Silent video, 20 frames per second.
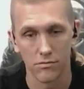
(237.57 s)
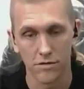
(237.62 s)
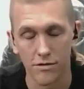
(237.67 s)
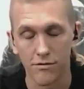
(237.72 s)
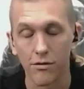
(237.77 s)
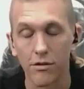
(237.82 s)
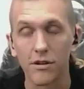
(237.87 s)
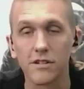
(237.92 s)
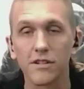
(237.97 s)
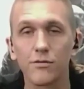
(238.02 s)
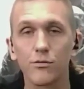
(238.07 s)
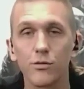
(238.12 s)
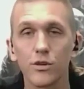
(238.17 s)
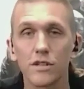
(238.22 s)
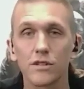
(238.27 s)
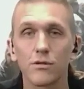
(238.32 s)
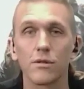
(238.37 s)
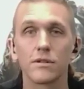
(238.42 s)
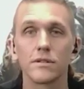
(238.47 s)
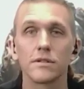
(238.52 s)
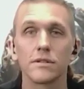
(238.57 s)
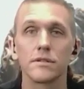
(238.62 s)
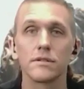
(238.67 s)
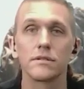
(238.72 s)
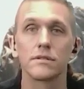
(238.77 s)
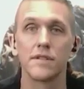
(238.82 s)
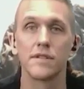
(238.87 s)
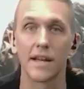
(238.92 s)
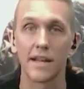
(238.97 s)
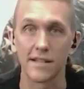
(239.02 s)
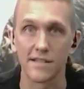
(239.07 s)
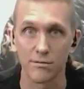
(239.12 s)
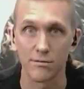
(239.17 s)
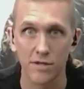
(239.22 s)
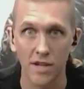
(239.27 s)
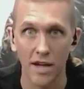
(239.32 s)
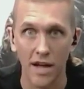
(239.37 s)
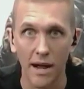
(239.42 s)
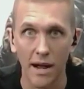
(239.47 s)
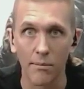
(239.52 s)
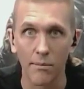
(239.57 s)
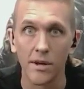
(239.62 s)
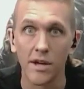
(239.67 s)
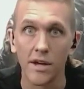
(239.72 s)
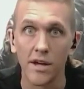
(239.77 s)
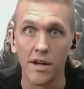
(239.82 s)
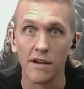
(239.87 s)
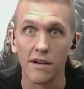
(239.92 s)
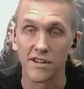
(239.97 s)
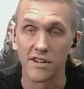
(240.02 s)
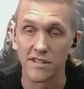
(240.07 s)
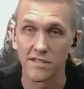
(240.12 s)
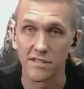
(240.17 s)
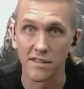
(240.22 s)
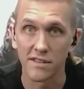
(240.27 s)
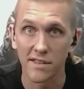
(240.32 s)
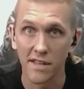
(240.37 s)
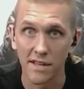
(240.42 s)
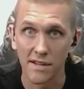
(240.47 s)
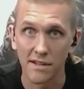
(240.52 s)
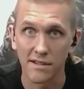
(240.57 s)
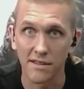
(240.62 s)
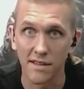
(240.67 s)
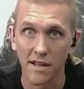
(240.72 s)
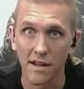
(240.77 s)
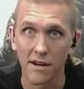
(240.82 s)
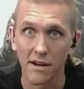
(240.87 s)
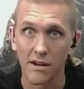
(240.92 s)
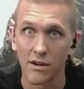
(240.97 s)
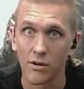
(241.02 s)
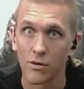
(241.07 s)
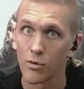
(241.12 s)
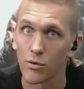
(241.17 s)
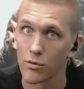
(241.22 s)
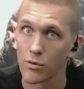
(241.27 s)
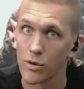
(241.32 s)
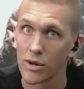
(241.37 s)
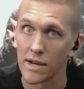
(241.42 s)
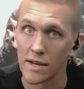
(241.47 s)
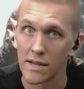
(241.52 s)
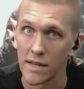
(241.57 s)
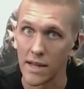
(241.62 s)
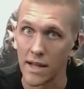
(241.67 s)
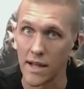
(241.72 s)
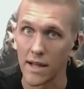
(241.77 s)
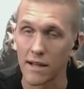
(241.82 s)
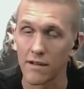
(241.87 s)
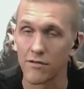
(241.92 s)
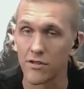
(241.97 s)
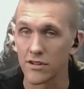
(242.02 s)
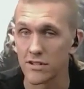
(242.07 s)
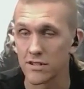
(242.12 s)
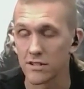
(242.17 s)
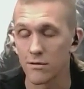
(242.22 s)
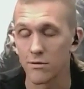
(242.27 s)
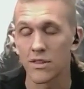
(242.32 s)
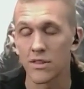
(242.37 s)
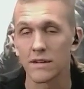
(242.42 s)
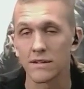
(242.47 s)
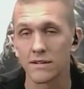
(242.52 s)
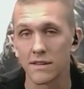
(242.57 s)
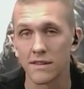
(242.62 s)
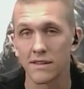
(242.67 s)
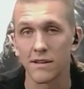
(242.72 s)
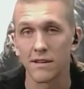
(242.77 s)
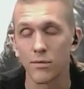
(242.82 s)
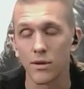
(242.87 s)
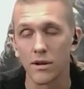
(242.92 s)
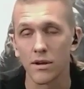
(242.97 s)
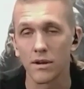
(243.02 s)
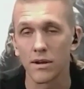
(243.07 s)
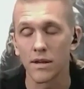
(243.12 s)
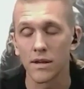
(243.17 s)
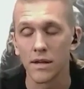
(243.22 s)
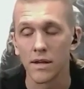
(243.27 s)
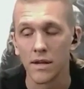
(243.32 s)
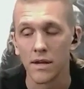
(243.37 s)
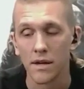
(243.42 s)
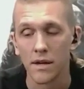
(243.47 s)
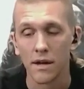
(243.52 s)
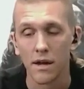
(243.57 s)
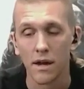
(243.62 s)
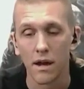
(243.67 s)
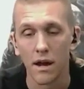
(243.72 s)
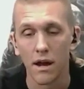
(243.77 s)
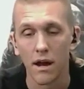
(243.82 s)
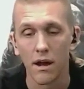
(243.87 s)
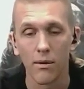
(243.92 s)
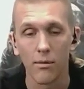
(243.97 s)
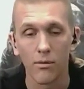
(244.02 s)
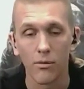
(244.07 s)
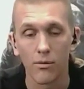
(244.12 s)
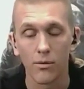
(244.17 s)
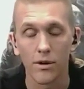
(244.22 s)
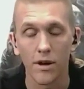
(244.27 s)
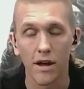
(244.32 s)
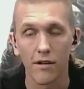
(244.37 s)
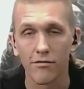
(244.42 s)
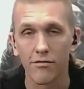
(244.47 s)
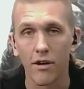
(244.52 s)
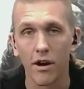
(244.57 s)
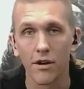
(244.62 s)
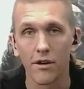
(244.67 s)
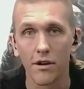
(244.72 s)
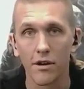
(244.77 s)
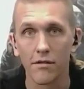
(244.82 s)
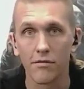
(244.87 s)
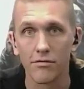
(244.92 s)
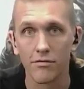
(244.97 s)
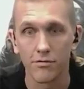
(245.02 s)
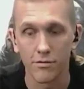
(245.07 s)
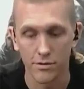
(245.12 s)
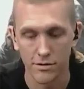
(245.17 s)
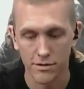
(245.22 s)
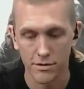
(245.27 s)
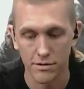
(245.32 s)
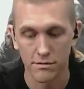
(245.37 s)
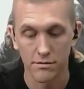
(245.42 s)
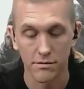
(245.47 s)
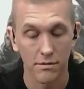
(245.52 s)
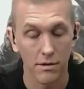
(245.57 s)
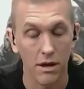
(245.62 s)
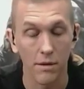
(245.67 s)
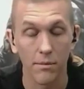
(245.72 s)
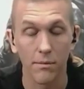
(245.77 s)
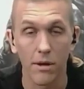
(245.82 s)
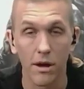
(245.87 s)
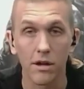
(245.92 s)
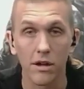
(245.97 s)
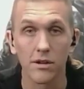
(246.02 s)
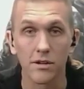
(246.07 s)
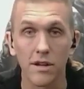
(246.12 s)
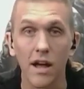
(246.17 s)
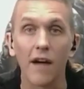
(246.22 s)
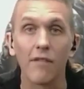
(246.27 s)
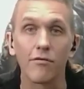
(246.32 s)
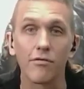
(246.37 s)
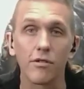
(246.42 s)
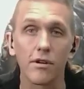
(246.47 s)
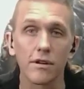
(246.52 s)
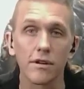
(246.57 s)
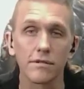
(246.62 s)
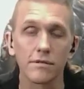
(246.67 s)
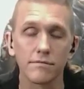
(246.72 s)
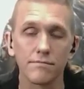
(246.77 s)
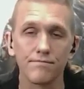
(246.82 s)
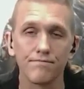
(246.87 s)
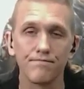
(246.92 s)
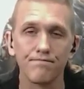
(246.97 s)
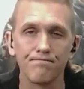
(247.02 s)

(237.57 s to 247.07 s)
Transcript: diverting some resources, taking some time, fixing the things that we didn't like, fixing the things that the community were not fond of was a good time for us.